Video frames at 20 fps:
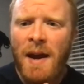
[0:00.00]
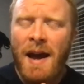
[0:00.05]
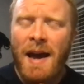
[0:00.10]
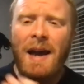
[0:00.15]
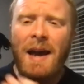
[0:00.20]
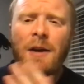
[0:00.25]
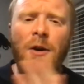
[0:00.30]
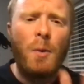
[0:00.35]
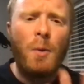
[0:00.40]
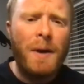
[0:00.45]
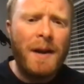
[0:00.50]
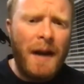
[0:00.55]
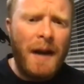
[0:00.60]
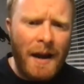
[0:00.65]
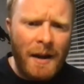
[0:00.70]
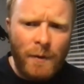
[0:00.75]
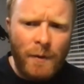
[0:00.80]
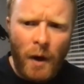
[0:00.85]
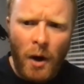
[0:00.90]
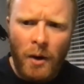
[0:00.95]
And I know we
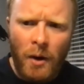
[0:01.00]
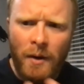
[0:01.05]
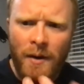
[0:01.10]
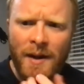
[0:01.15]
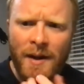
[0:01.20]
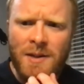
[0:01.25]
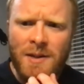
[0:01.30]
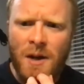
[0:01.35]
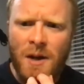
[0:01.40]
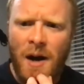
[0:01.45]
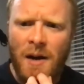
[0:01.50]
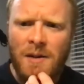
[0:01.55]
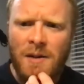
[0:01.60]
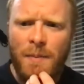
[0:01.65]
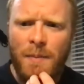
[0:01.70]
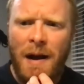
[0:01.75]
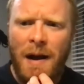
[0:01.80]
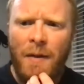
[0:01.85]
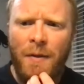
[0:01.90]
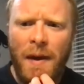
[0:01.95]
kind of already talked
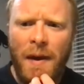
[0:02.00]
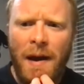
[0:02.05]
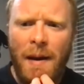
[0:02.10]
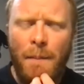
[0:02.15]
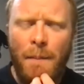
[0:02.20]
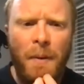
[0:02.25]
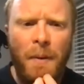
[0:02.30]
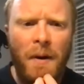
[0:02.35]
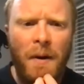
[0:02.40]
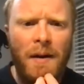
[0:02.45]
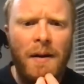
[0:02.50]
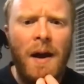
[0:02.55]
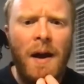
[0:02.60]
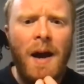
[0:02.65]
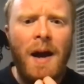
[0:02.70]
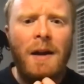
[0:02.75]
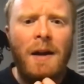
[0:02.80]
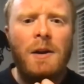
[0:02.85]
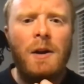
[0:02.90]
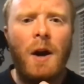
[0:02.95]
about that, but
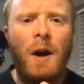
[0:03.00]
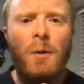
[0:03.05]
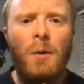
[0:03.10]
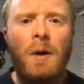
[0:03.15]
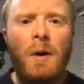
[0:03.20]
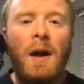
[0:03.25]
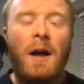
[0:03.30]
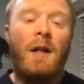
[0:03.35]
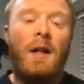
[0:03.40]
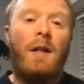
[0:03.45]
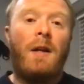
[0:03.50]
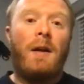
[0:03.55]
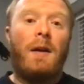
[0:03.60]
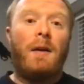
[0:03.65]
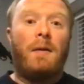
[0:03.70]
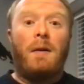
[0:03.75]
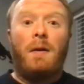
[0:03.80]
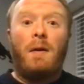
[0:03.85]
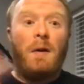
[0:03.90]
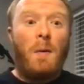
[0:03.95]
you know,
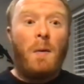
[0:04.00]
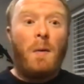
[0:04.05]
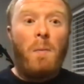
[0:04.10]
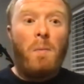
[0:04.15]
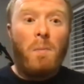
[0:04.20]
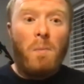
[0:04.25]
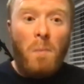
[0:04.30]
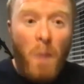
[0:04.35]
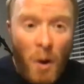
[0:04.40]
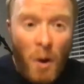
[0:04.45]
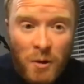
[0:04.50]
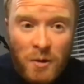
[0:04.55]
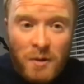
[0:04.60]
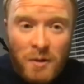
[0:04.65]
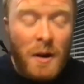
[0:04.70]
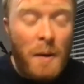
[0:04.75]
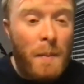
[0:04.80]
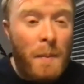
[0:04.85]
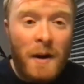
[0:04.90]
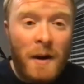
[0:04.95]
most
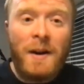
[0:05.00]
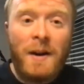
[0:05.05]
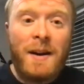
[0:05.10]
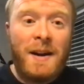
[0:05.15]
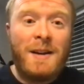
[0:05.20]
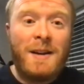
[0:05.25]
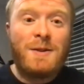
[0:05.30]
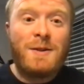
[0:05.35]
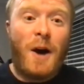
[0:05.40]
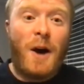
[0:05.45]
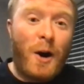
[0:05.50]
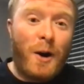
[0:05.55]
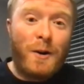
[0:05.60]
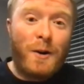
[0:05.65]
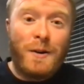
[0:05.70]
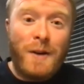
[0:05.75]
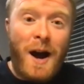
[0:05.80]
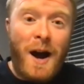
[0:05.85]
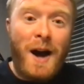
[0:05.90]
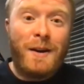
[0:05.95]
Americans are
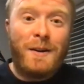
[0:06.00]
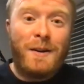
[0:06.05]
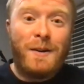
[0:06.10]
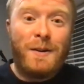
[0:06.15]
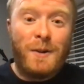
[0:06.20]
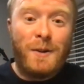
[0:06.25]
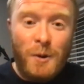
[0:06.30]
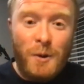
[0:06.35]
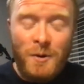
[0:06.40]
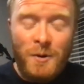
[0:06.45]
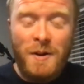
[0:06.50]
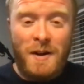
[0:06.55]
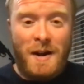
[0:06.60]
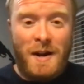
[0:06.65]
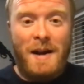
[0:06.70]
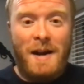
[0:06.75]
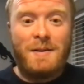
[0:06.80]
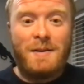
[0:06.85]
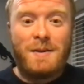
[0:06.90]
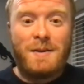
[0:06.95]
not
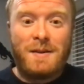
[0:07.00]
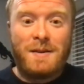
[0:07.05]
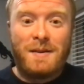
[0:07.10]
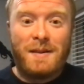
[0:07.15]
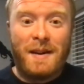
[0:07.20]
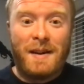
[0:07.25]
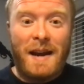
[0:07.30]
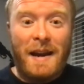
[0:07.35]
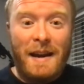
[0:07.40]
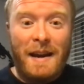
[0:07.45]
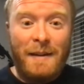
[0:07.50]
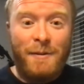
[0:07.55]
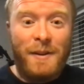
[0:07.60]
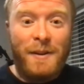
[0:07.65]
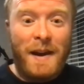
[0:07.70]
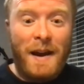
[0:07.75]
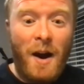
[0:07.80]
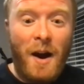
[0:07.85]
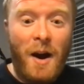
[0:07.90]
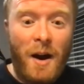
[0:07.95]
unionized. And if
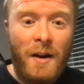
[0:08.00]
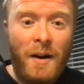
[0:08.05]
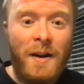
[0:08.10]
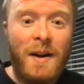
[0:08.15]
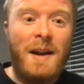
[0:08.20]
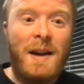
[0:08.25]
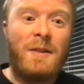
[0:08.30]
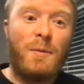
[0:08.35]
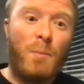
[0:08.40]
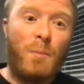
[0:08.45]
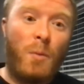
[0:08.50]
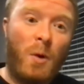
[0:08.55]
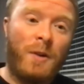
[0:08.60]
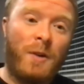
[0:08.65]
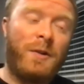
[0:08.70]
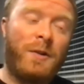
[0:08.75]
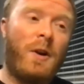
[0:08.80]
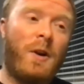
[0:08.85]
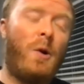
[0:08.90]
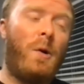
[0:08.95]
they are, it's more
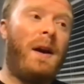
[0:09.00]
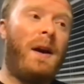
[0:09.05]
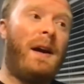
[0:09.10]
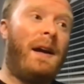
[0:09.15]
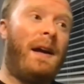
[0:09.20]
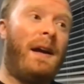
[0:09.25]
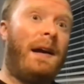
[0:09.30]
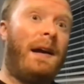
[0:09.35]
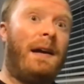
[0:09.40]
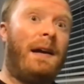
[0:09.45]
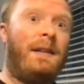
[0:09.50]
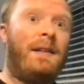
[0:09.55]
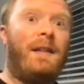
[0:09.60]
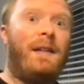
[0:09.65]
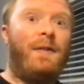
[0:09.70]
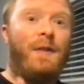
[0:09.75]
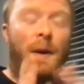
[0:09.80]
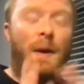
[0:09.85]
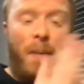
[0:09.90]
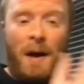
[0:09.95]
so in
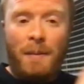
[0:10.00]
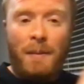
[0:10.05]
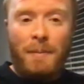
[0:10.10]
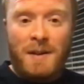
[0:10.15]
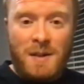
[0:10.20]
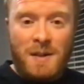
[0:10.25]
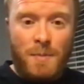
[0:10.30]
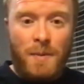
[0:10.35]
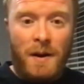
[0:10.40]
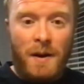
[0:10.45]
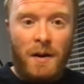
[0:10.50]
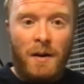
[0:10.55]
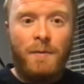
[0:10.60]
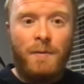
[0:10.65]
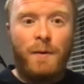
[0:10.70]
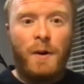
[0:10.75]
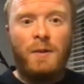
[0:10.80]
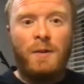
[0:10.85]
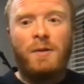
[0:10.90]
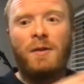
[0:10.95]
the public sphere
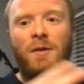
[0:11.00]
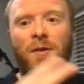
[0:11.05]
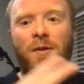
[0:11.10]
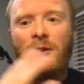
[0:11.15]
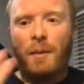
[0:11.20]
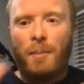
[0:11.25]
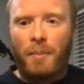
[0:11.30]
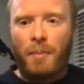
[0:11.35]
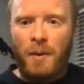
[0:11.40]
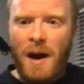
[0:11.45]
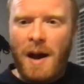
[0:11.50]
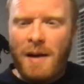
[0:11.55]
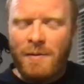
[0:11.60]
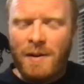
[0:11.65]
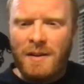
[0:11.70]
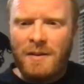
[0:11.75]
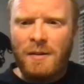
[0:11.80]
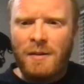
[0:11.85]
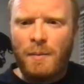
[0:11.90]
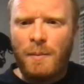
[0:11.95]
versus the
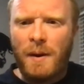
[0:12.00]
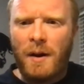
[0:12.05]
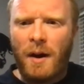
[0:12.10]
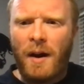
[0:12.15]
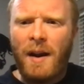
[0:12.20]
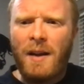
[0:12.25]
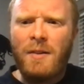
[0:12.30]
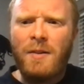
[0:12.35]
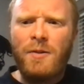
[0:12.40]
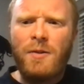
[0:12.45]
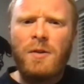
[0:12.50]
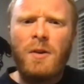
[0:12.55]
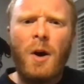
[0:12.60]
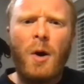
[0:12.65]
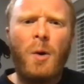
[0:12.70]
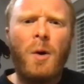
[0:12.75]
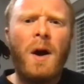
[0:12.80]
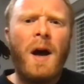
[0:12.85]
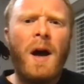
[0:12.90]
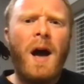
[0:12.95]
private sphere. And
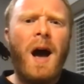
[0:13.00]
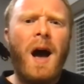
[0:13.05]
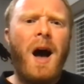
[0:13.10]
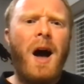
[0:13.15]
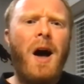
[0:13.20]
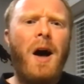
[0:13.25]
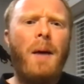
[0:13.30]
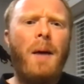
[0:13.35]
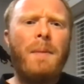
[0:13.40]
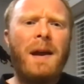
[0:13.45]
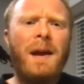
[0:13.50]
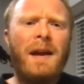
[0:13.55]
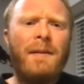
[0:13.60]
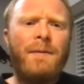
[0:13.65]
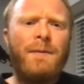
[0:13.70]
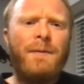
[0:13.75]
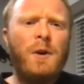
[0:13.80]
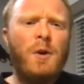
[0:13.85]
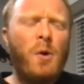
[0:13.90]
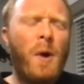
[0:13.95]
so um,
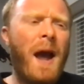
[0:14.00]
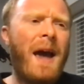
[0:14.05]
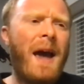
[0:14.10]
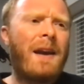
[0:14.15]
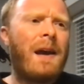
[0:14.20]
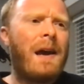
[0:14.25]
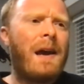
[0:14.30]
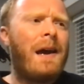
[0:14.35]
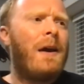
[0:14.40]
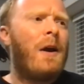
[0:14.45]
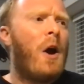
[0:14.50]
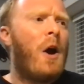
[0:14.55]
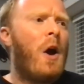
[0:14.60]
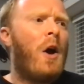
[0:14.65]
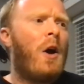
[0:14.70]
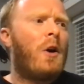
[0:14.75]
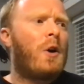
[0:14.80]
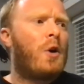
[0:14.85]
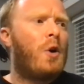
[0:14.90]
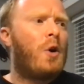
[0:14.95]
if you had a
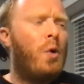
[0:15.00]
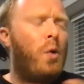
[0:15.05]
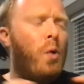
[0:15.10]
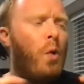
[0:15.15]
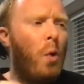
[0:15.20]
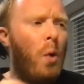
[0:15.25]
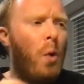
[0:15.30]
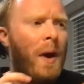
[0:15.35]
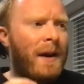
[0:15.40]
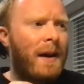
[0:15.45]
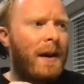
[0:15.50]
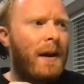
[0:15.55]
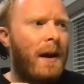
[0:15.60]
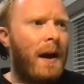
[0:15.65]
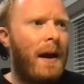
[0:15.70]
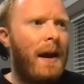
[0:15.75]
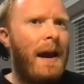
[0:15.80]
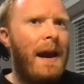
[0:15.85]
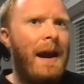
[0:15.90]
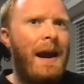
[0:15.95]
quick
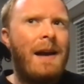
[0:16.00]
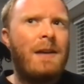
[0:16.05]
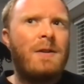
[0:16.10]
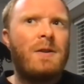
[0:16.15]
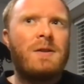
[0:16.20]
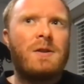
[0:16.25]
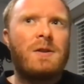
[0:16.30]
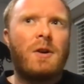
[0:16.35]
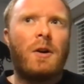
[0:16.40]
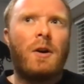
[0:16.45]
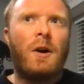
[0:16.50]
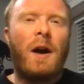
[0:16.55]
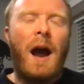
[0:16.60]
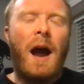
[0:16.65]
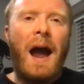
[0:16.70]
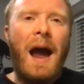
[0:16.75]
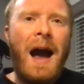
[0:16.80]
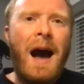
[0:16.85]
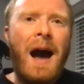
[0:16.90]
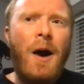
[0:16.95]
answer,
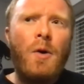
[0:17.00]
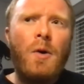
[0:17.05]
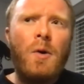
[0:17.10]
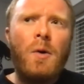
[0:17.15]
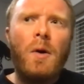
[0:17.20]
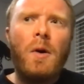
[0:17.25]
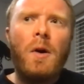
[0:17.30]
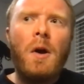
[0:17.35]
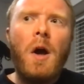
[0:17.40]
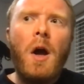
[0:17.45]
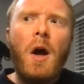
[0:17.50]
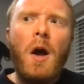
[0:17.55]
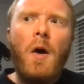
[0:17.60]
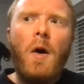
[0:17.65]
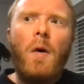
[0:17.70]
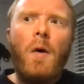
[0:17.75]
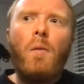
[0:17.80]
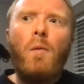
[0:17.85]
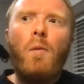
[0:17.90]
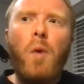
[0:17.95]
how,
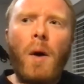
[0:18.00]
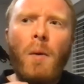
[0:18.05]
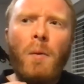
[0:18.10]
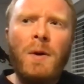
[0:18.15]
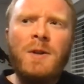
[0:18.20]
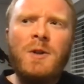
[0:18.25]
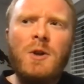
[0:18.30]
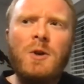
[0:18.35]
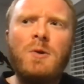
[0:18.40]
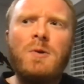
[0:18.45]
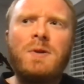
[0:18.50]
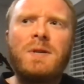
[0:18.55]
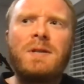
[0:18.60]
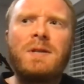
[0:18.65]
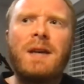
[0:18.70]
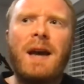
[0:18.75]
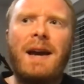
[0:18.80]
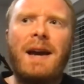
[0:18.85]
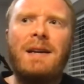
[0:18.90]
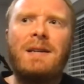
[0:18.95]
what would you
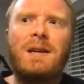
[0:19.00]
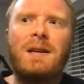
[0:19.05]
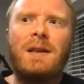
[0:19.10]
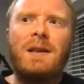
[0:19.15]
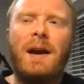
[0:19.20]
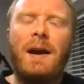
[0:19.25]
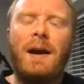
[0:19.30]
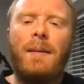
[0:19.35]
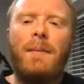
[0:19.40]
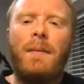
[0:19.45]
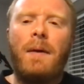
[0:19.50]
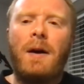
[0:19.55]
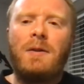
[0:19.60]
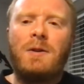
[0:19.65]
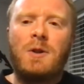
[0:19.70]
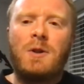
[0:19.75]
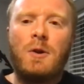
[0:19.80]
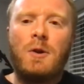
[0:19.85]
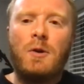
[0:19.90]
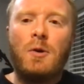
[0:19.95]
say to them,
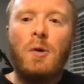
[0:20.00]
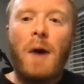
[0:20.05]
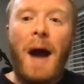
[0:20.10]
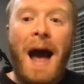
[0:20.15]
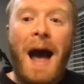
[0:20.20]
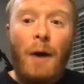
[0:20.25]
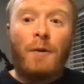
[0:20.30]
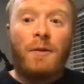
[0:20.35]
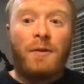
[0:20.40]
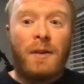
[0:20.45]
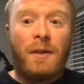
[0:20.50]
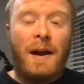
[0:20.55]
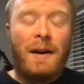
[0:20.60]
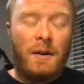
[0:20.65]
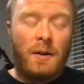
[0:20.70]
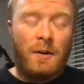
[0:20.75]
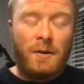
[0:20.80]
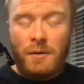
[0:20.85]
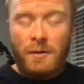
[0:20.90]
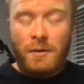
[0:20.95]
to
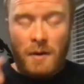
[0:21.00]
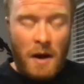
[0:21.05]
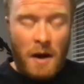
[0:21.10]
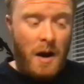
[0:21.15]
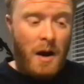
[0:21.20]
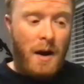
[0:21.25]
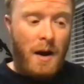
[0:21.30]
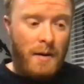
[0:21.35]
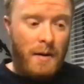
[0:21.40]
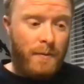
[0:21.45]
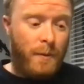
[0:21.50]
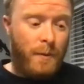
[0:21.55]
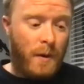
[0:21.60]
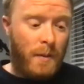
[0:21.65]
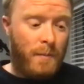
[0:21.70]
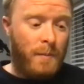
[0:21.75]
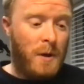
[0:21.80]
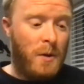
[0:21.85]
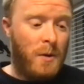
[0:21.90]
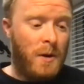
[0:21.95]
outsiders uh,
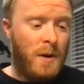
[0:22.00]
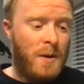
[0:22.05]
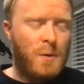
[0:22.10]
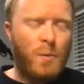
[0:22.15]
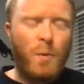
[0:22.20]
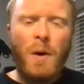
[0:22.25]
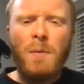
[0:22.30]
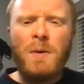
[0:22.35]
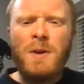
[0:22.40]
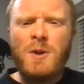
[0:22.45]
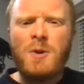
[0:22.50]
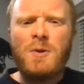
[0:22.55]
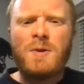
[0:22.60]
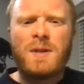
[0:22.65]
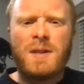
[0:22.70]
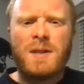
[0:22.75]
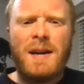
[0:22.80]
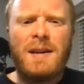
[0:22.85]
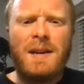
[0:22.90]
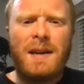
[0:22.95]
from unions? What would you
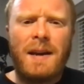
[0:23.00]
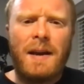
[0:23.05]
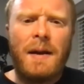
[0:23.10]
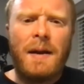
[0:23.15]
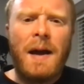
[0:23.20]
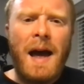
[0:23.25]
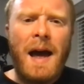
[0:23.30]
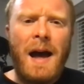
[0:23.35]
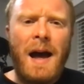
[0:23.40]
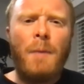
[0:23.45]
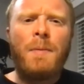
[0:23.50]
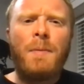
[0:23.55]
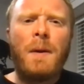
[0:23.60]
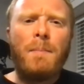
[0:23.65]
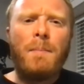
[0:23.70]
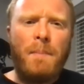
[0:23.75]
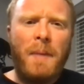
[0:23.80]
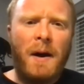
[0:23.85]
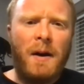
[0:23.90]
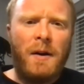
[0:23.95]
say to help them
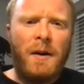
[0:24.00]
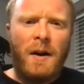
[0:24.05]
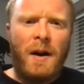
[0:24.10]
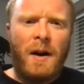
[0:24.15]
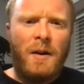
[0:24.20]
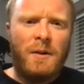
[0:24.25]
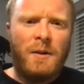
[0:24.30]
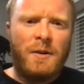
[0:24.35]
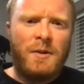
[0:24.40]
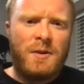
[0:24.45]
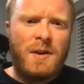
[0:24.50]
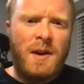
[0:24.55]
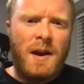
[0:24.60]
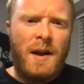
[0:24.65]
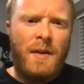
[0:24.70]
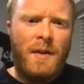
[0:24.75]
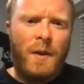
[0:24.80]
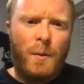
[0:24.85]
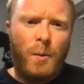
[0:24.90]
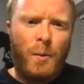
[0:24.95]
better
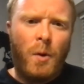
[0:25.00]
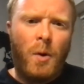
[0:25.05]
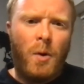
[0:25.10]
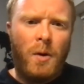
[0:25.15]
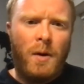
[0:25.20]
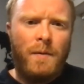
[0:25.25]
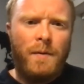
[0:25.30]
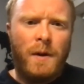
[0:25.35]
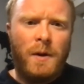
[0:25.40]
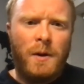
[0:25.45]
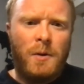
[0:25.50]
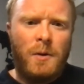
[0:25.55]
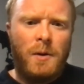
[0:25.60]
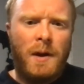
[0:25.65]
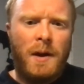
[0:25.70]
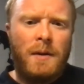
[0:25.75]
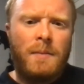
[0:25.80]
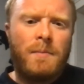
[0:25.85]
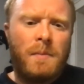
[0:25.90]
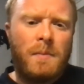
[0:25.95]
understand the role of a
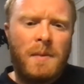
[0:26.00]
union?